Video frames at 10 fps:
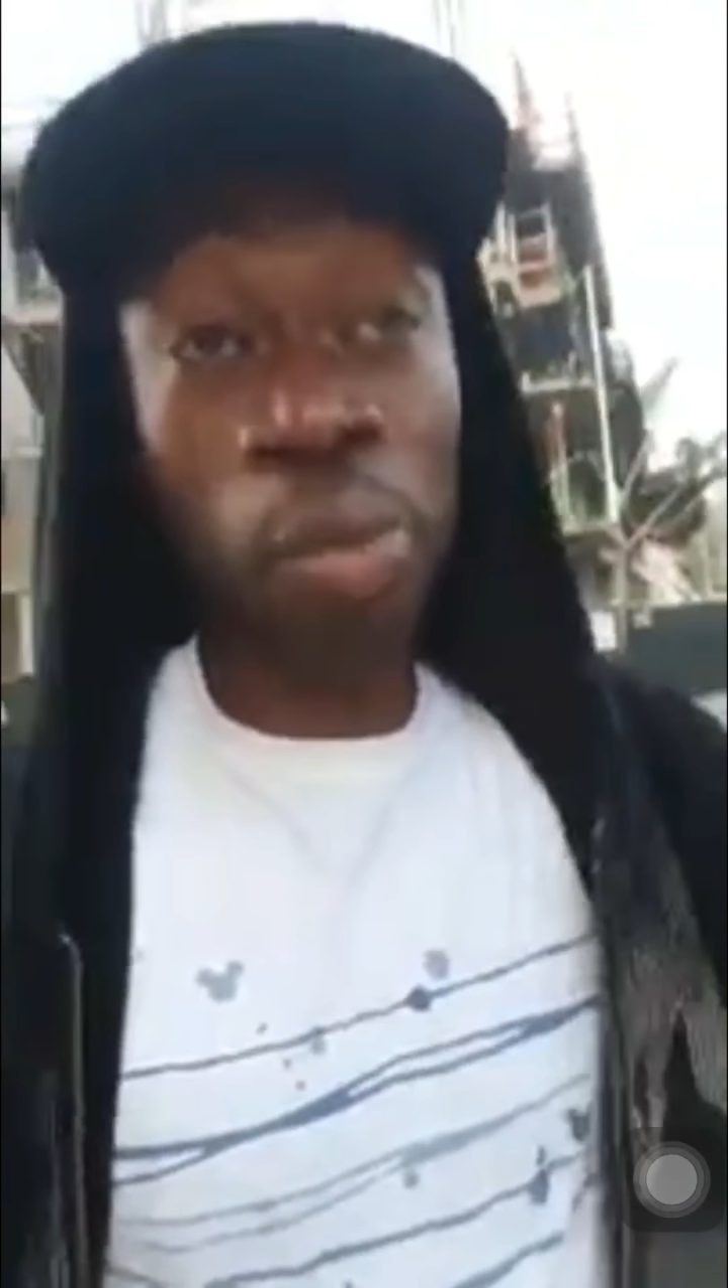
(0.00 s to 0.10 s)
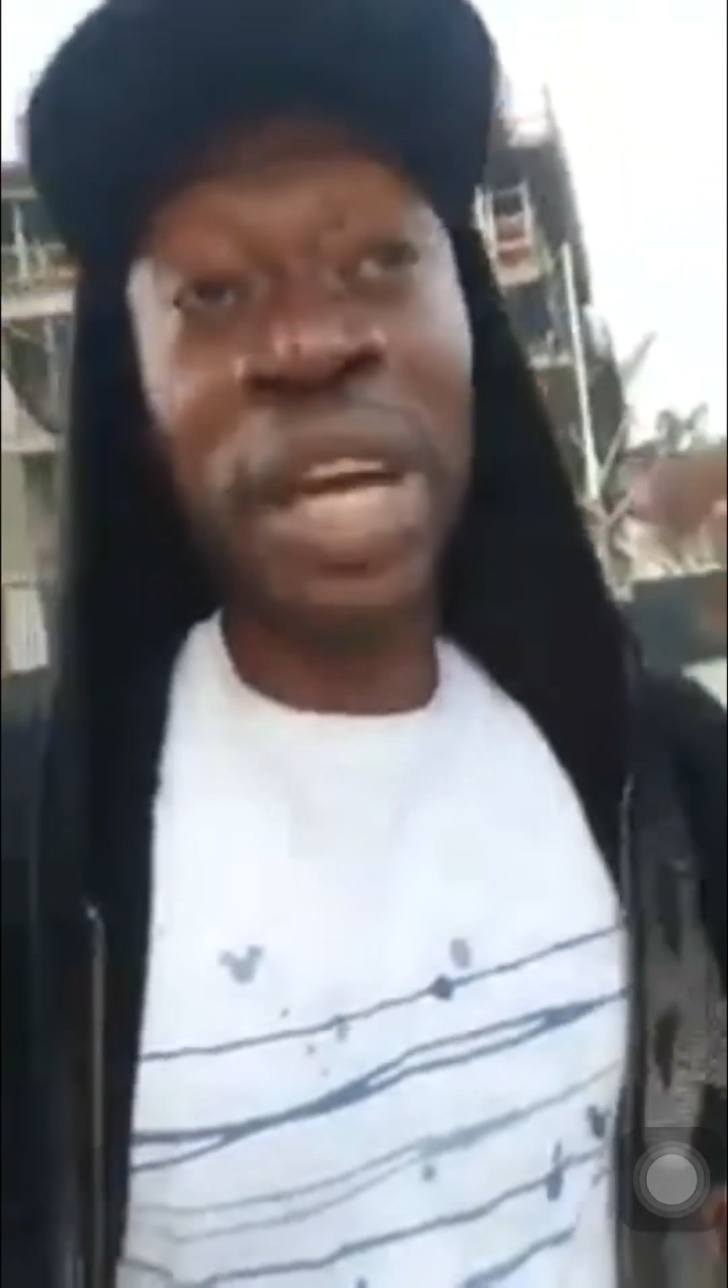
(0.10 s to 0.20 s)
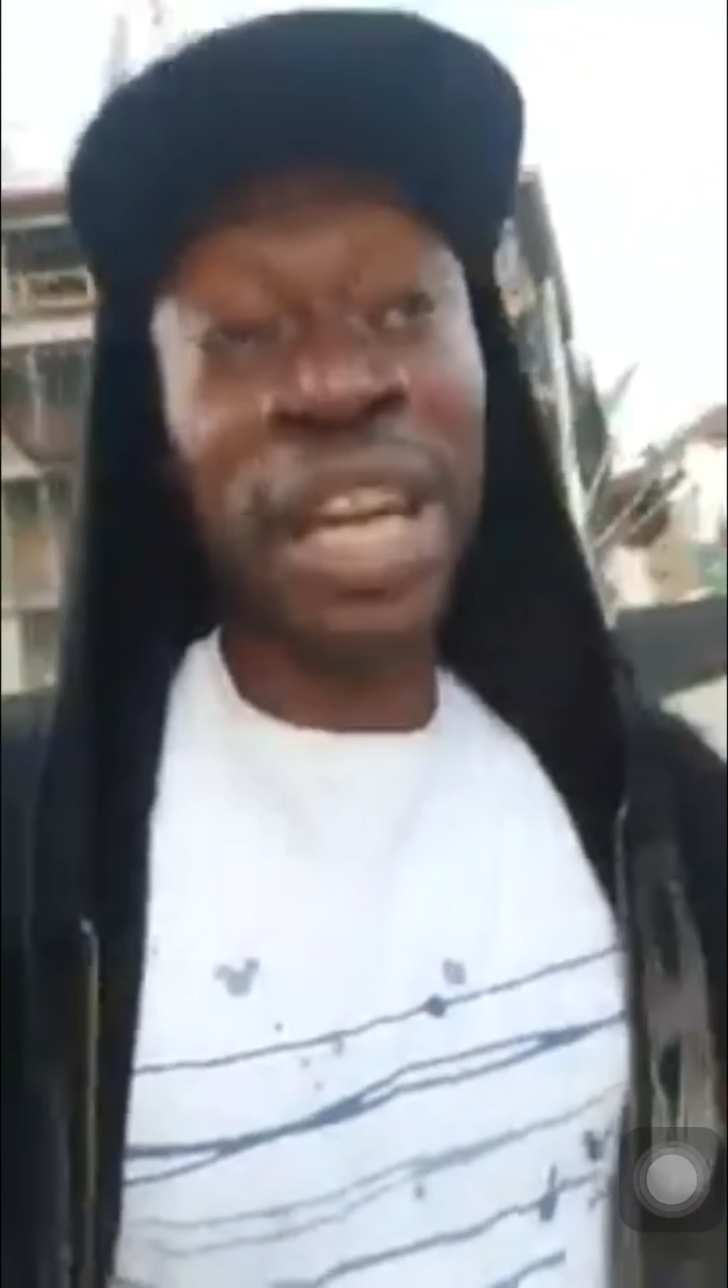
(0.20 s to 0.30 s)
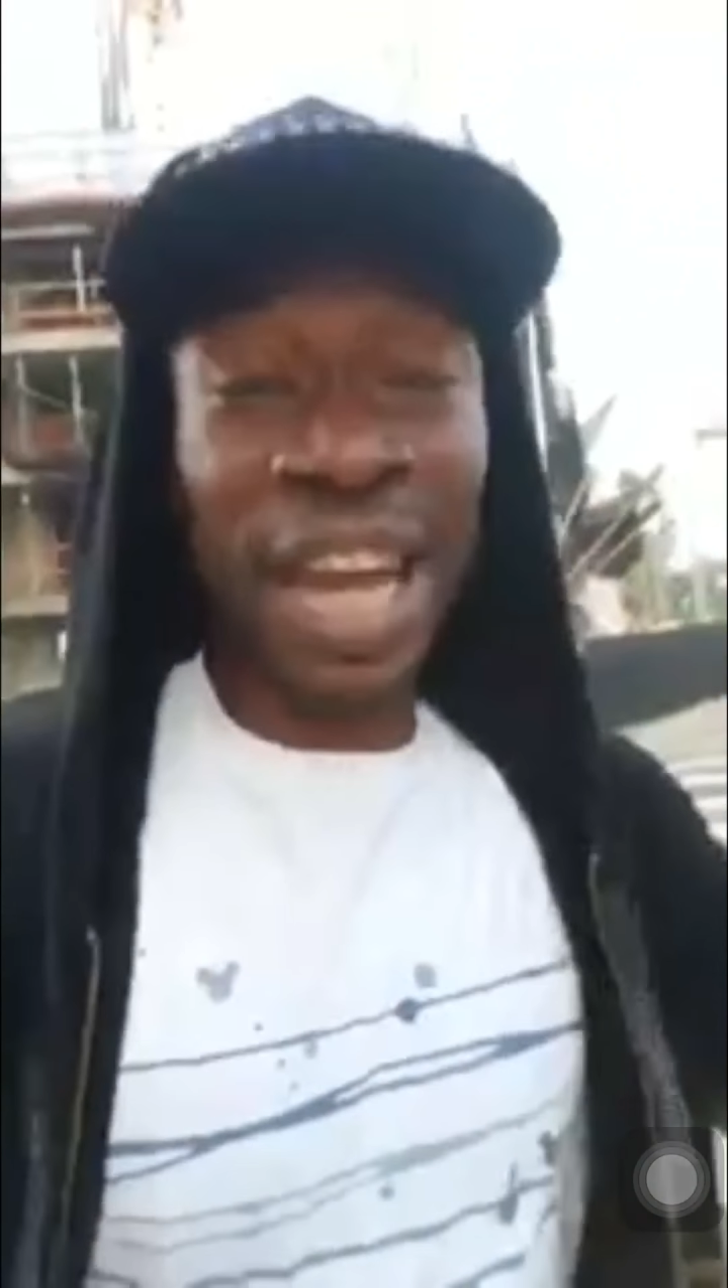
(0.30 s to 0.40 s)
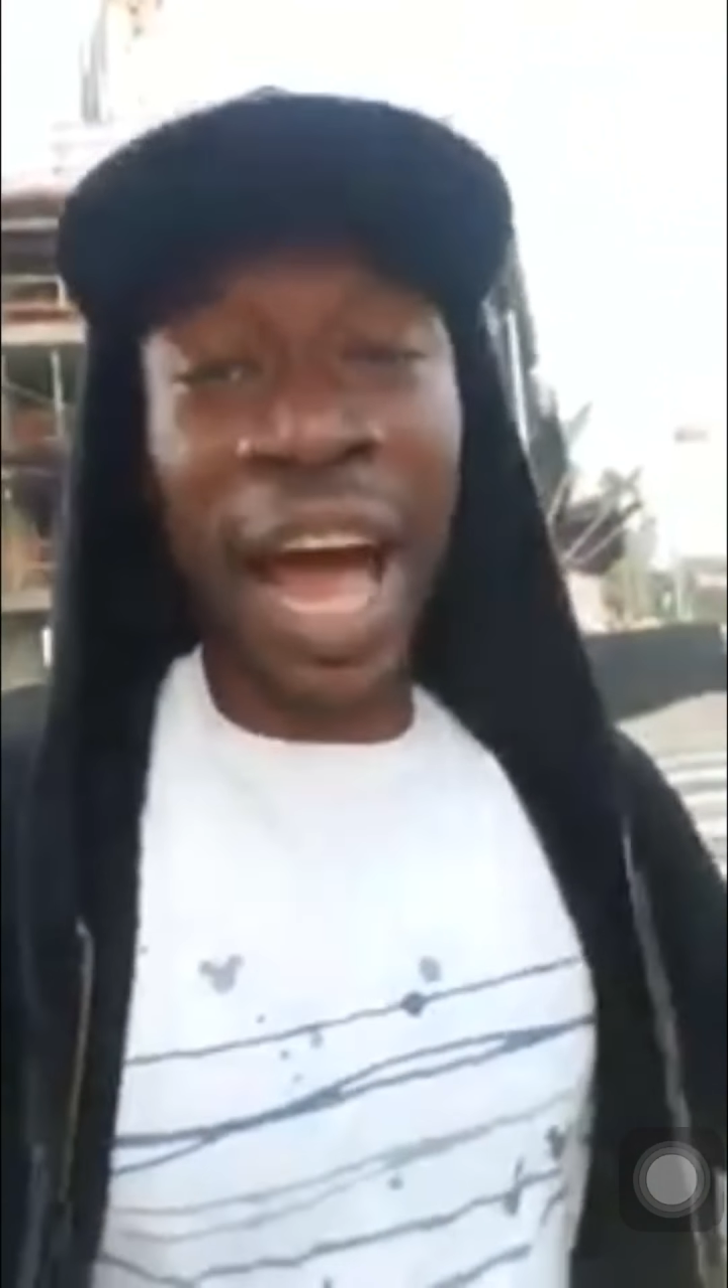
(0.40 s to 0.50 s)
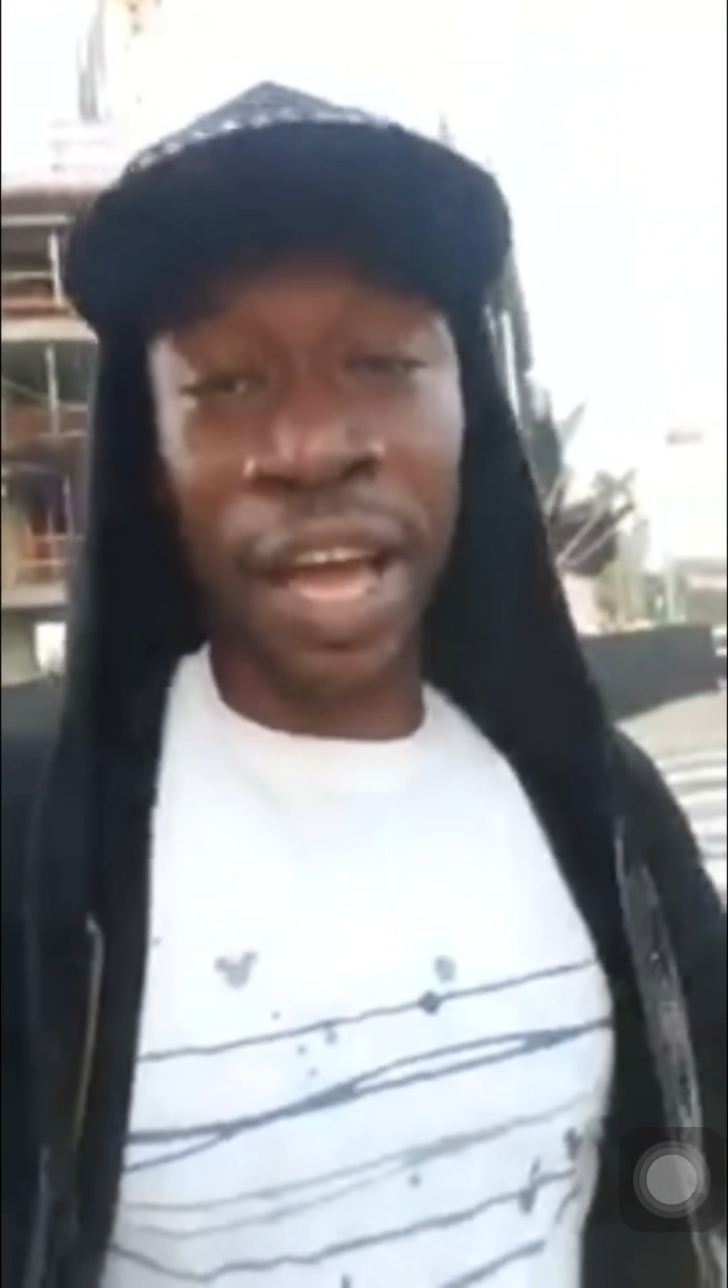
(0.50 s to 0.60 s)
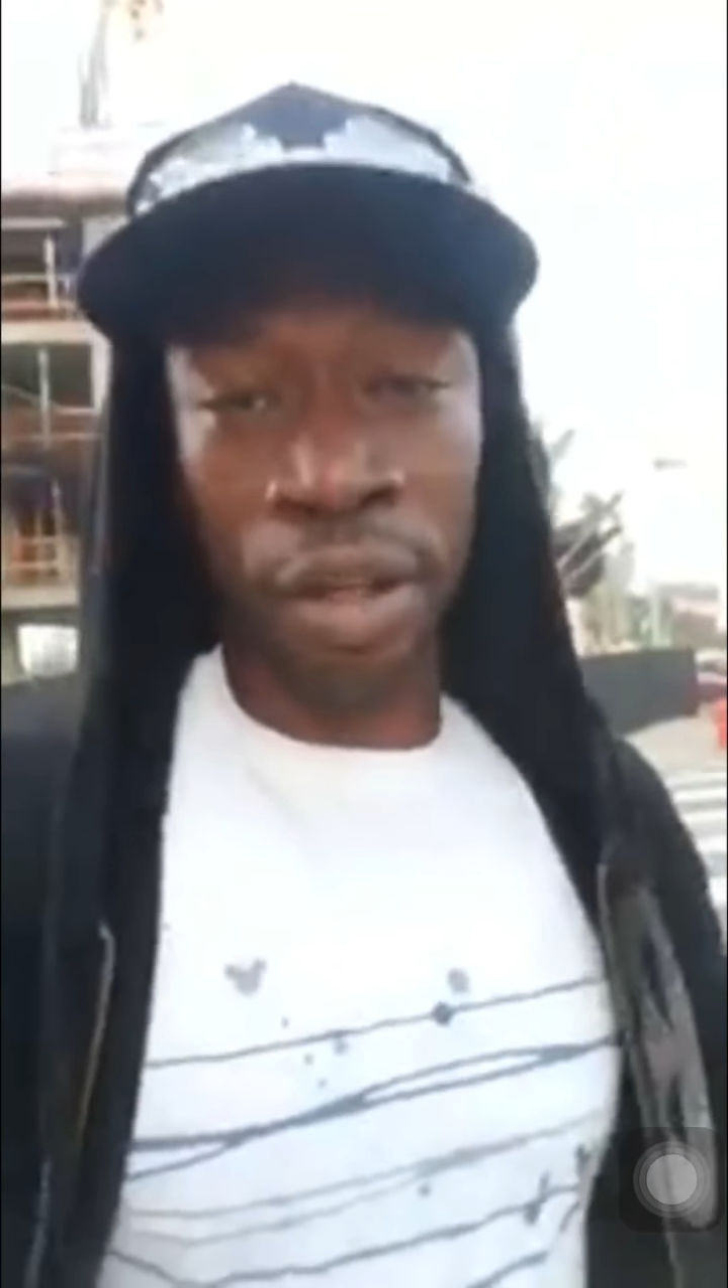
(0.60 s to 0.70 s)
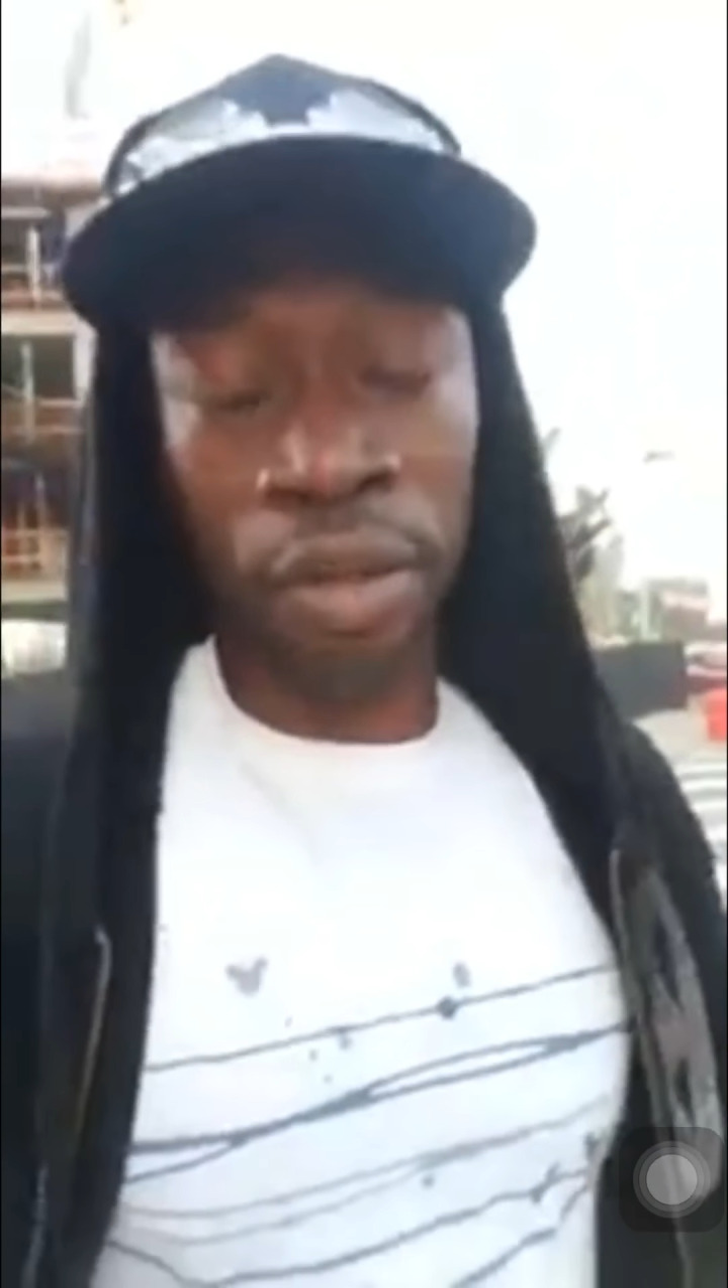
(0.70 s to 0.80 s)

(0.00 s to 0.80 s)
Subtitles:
me a lot